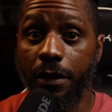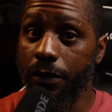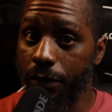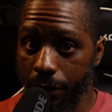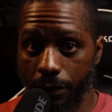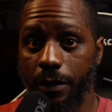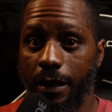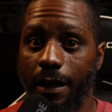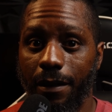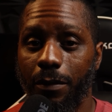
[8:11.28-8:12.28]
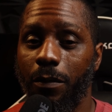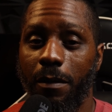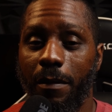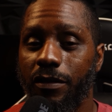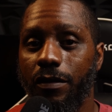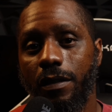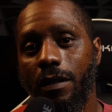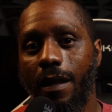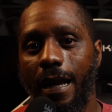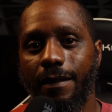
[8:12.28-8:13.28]
under scrutiny under one of my
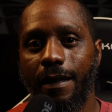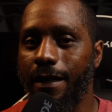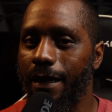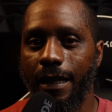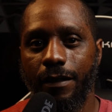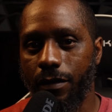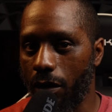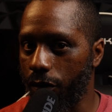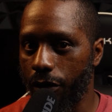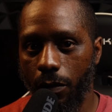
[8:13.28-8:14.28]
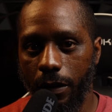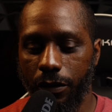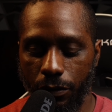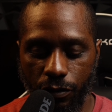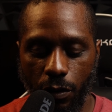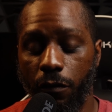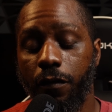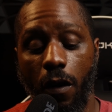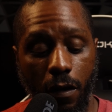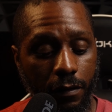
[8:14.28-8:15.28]
studio lights and again saw no issues, no
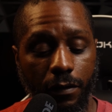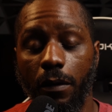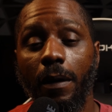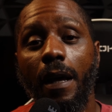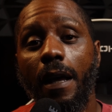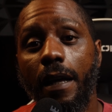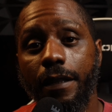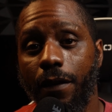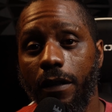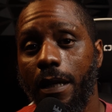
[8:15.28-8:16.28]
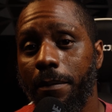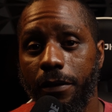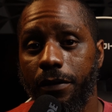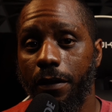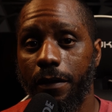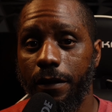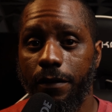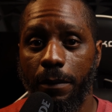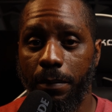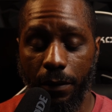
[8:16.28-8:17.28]
flaws. So as far as I'm concerned, this
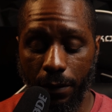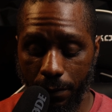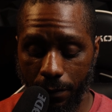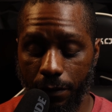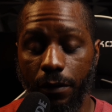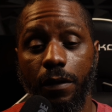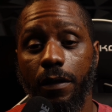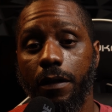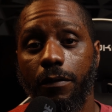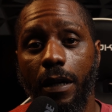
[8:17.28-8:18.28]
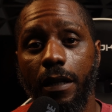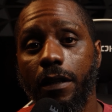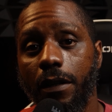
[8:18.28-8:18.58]
CPU is good and ready to